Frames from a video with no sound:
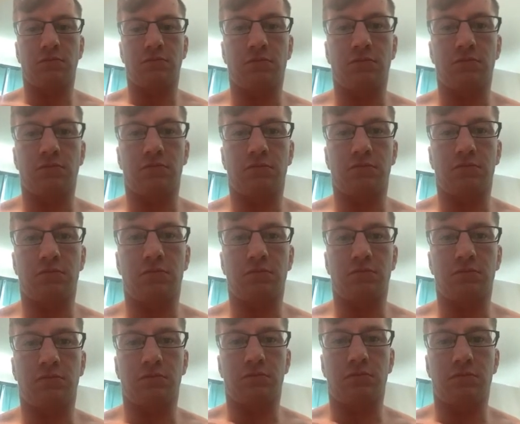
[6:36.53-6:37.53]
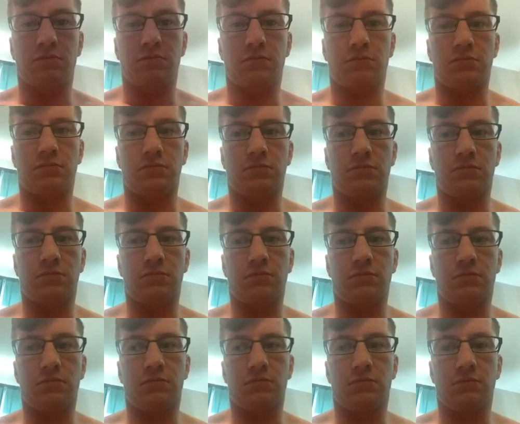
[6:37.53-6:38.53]

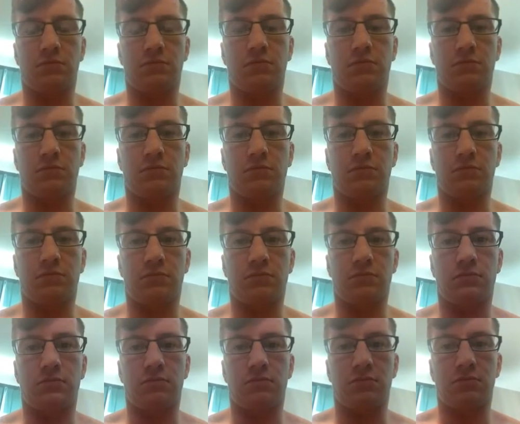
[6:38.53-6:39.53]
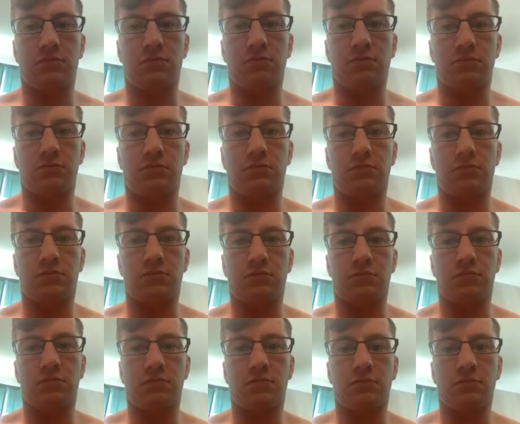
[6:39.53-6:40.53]

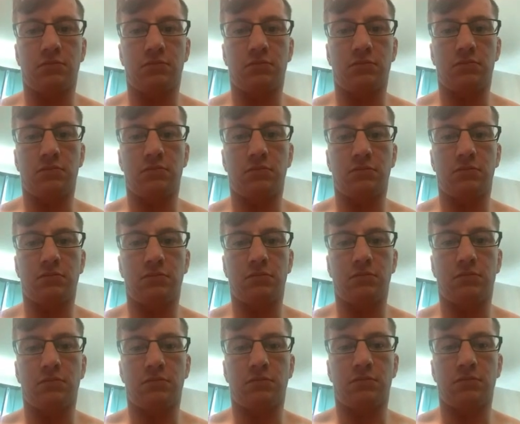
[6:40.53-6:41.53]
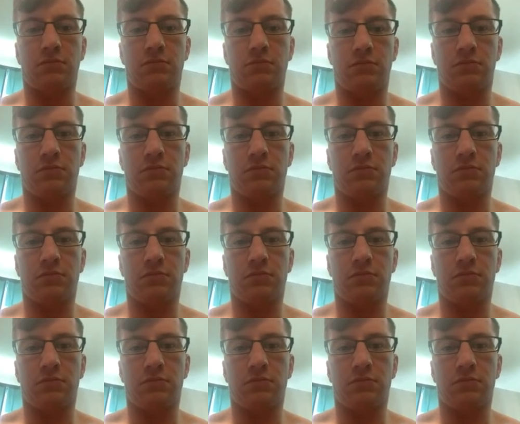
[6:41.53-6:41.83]
(not speaking)